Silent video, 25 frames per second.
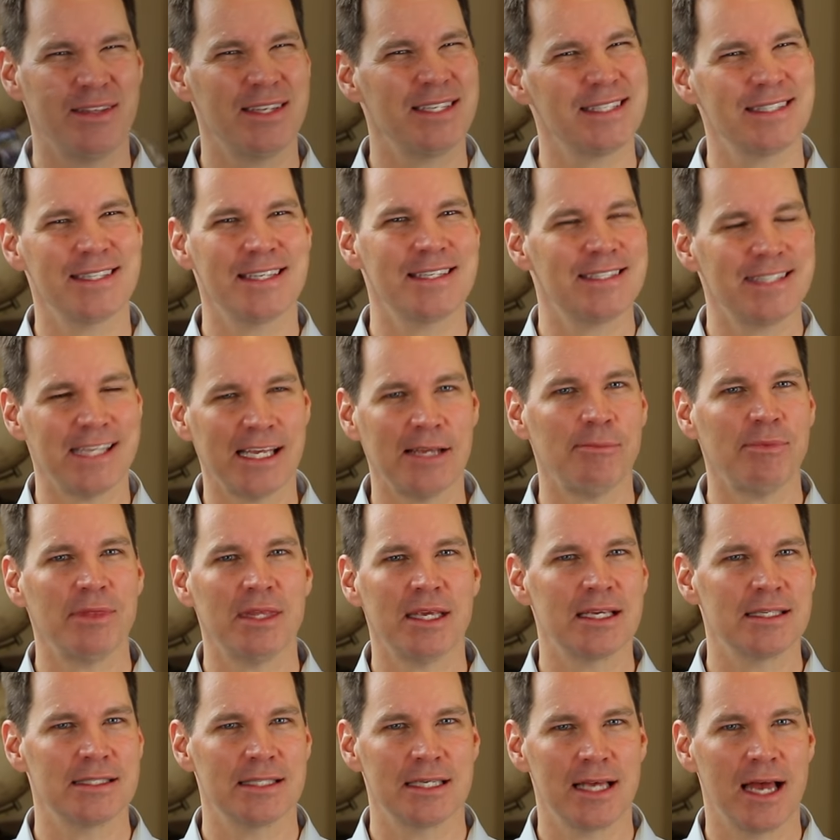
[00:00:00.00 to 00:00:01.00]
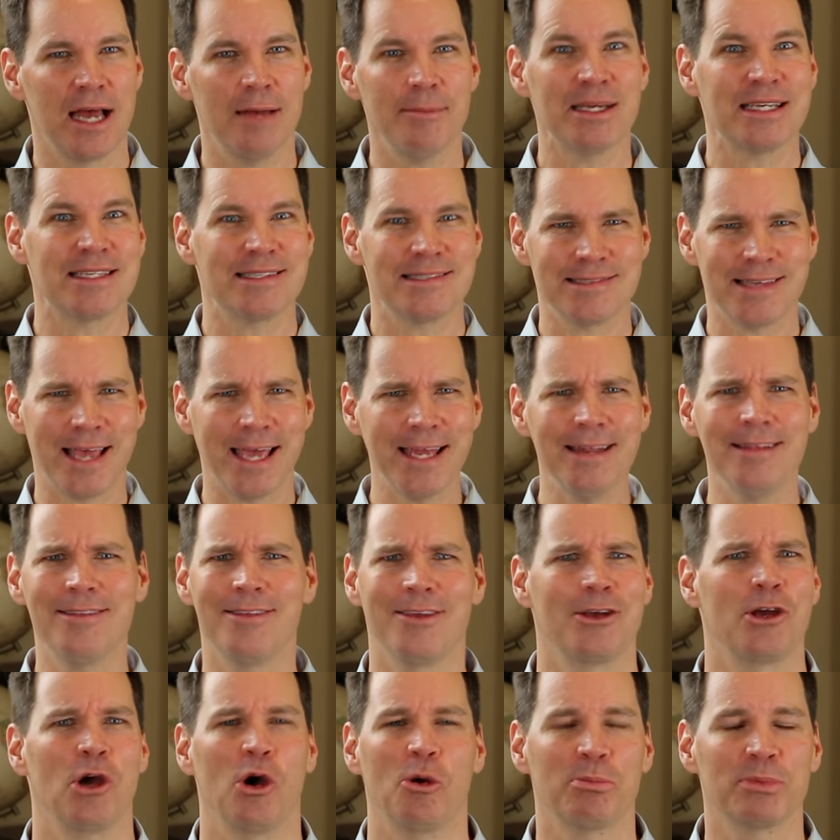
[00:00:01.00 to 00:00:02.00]
This is the same thing as I'm excited
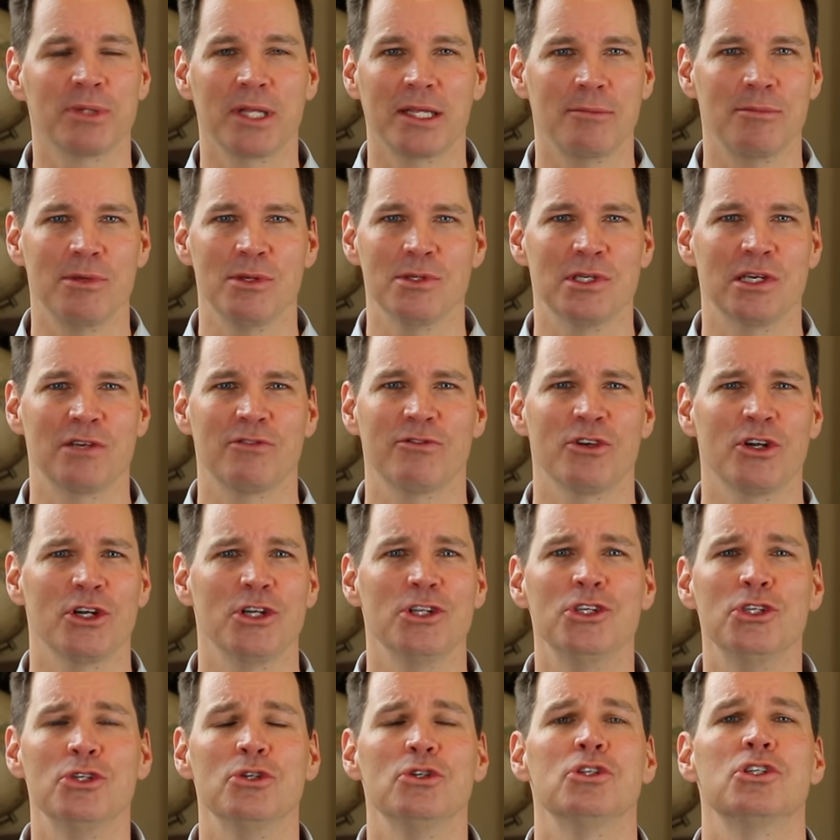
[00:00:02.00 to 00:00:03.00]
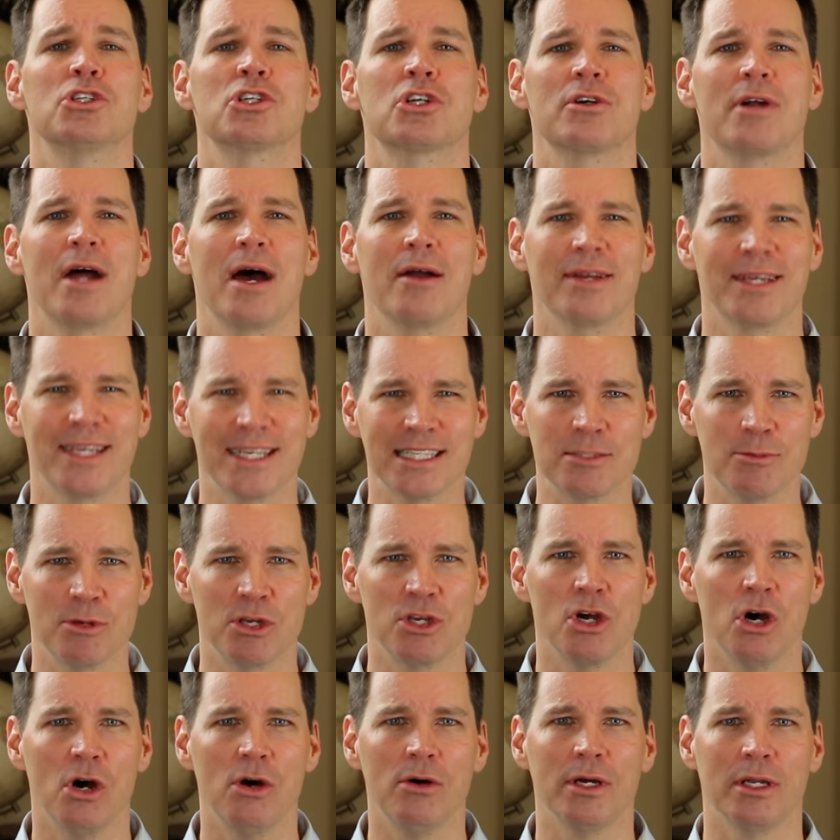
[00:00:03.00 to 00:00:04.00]
to go play music for a huge crowd. It gets me
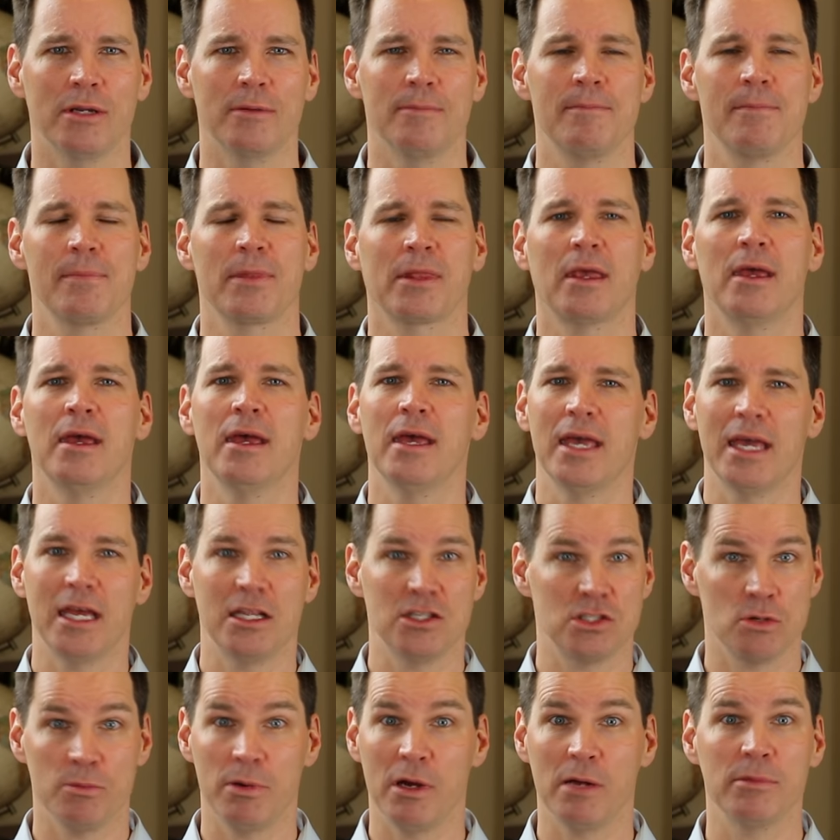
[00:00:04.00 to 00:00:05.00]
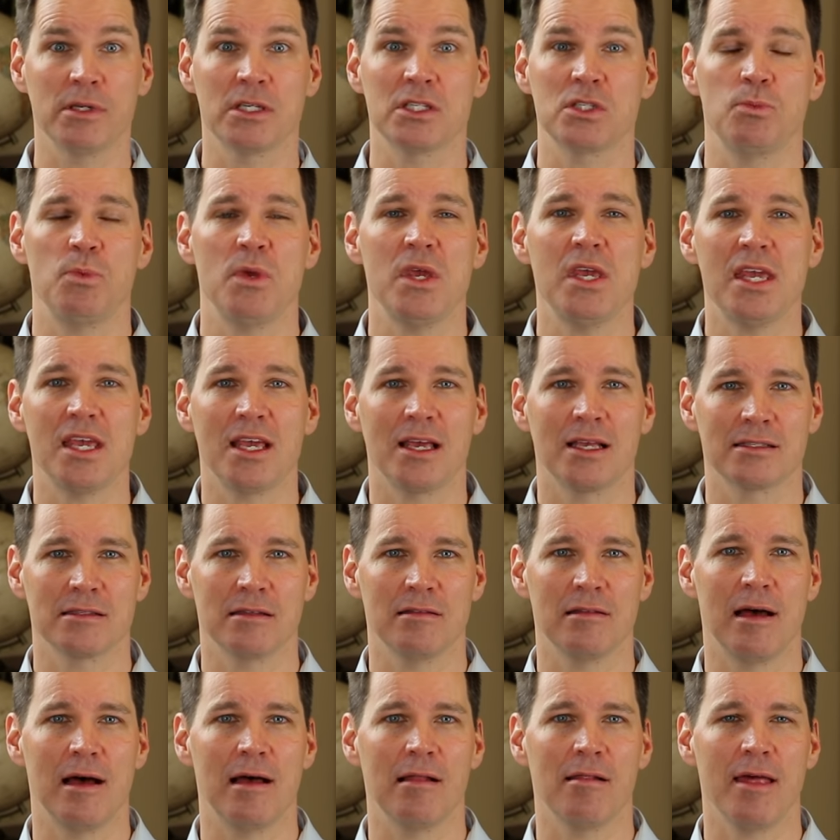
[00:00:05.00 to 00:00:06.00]
going. And so public speaking is a
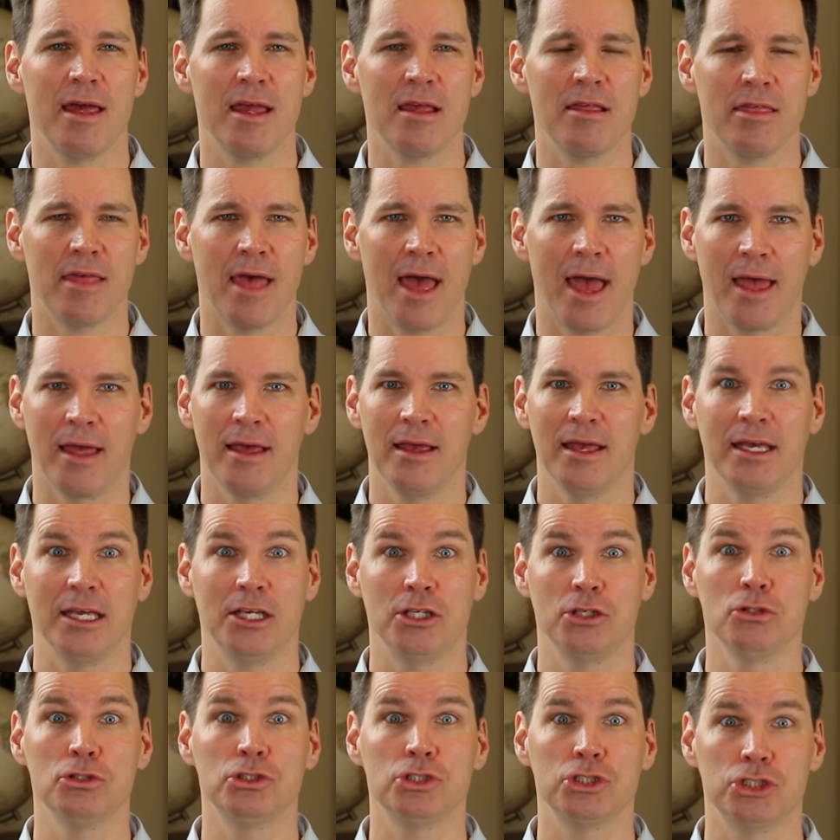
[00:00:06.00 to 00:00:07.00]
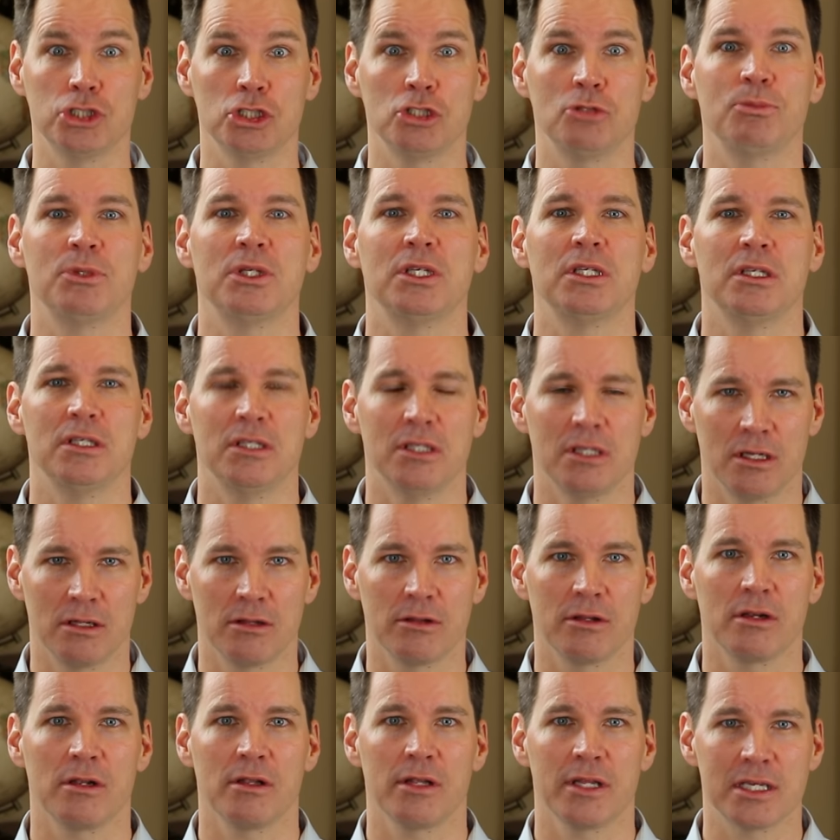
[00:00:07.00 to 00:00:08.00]
lot like that. You should be a
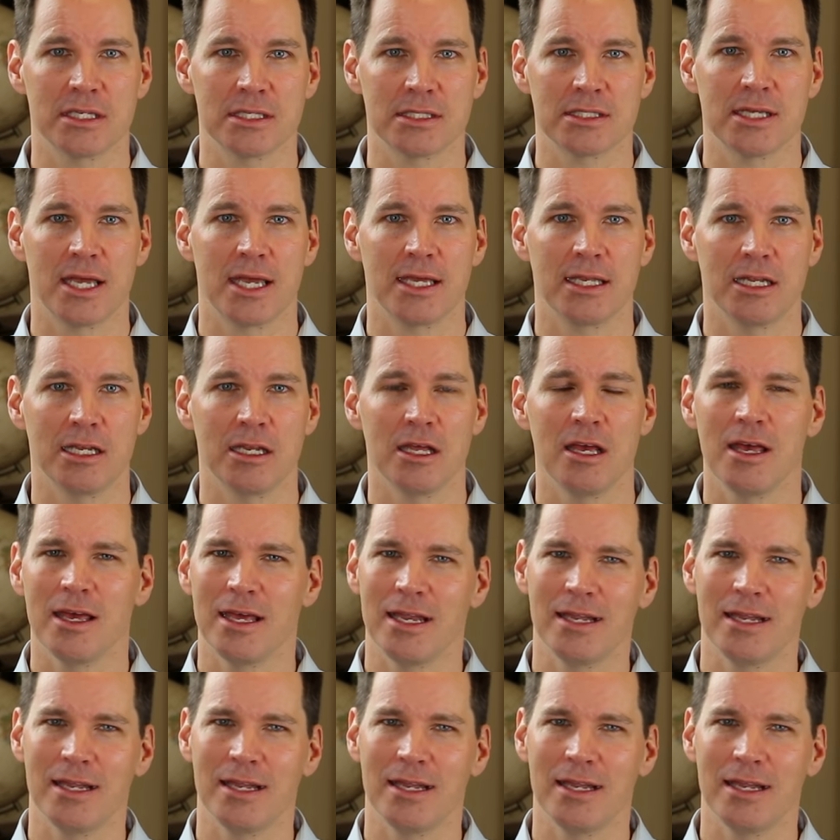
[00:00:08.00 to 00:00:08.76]
little excited.